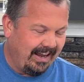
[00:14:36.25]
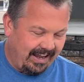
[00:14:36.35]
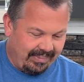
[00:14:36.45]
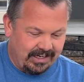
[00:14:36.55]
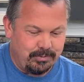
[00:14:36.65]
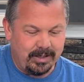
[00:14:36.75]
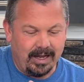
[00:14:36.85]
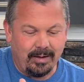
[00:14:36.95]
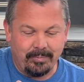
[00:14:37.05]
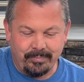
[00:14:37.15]
And then you
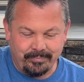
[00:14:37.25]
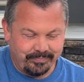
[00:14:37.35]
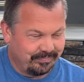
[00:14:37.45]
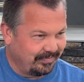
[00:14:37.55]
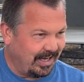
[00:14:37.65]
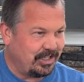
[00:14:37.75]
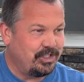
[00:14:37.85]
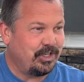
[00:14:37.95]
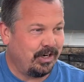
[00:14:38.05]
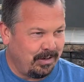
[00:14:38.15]
become a
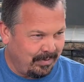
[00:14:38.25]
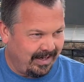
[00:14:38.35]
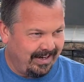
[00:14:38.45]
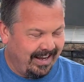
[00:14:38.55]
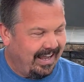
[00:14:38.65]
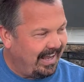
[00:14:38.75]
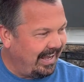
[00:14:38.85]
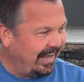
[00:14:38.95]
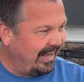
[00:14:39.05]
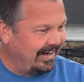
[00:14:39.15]
journeyman,
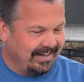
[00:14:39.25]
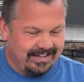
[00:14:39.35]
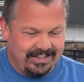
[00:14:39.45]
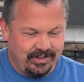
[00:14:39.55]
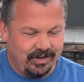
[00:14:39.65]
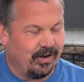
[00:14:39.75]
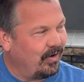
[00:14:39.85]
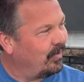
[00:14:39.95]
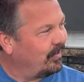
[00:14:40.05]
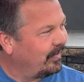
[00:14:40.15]
and you
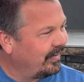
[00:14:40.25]
go,